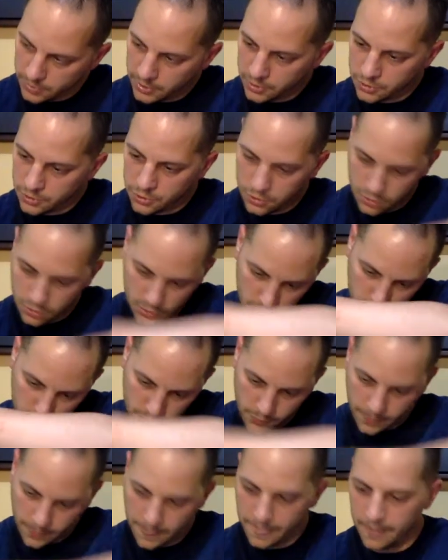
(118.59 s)
Sure.
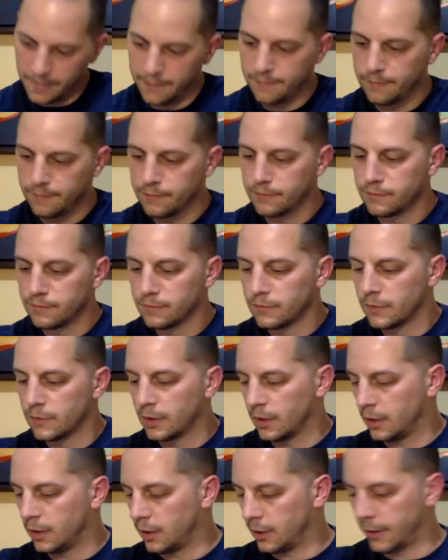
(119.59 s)
All